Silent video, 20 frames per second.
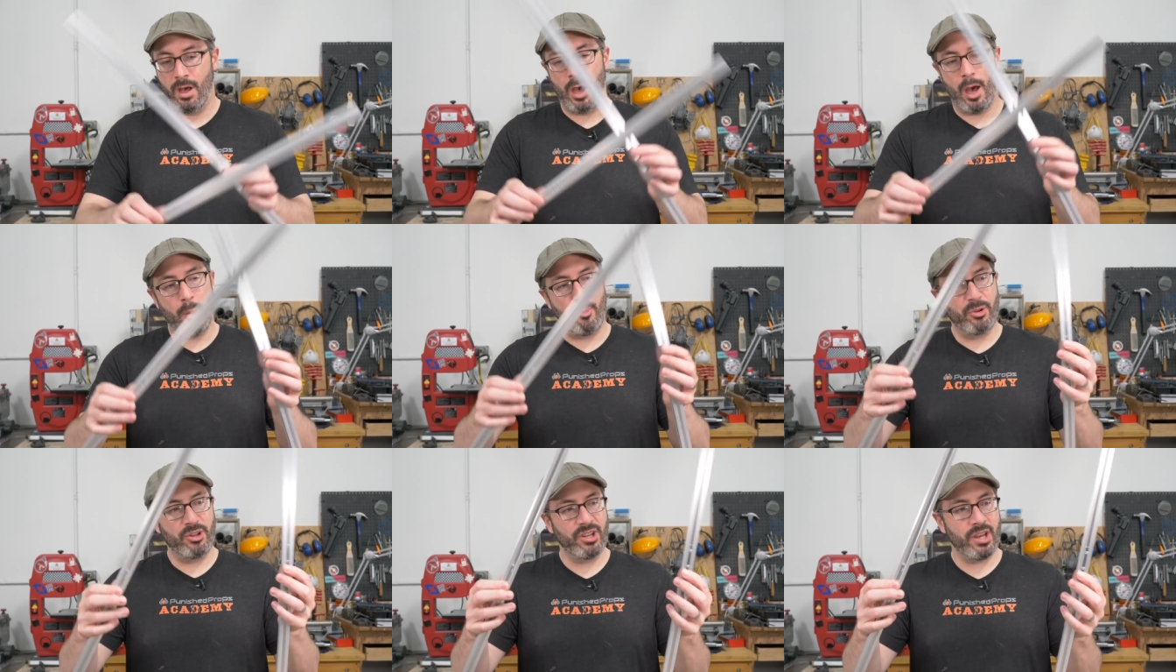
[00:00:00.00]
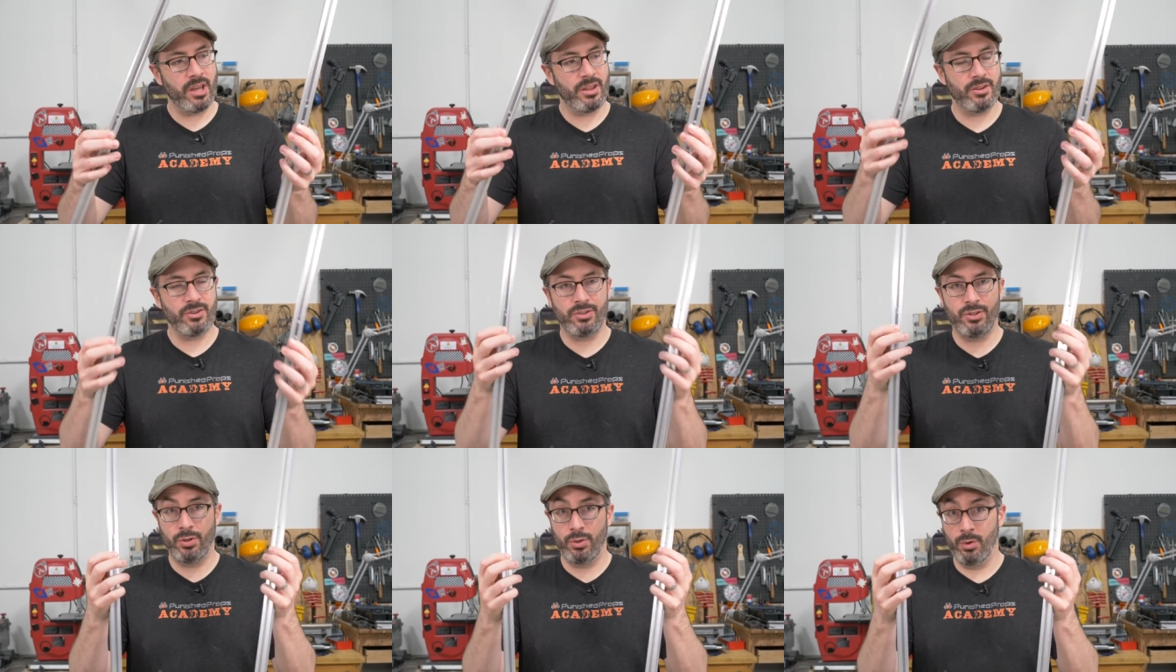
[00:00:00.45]
I put
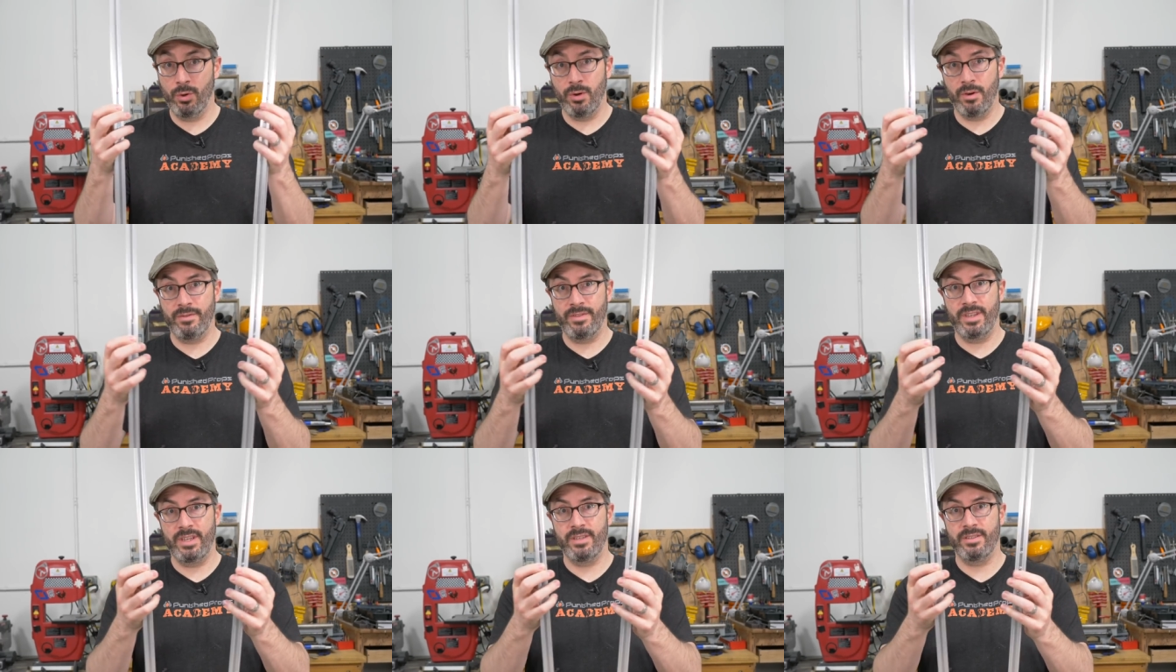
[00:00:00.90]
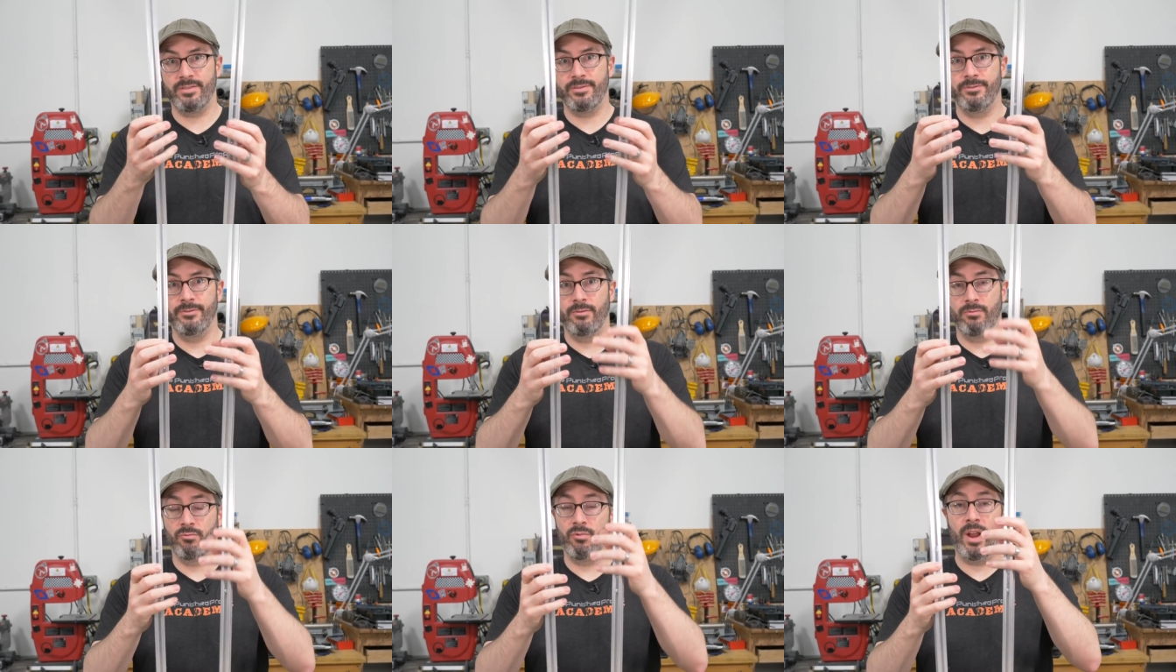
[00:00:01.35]
together two of these
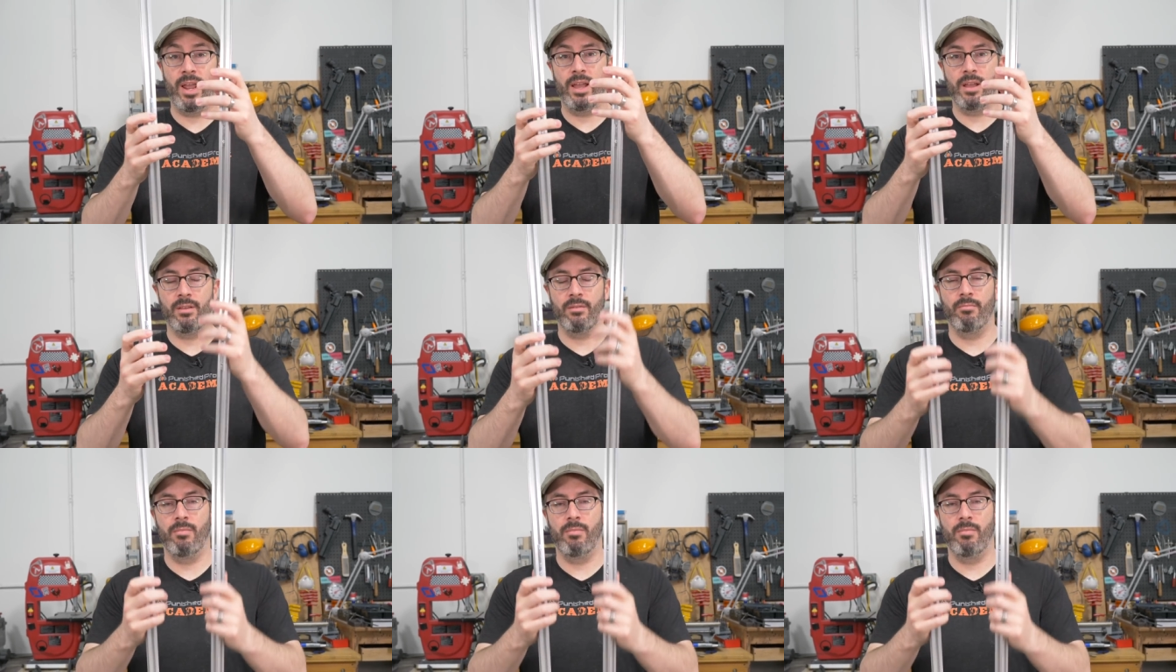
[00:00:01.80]
rail,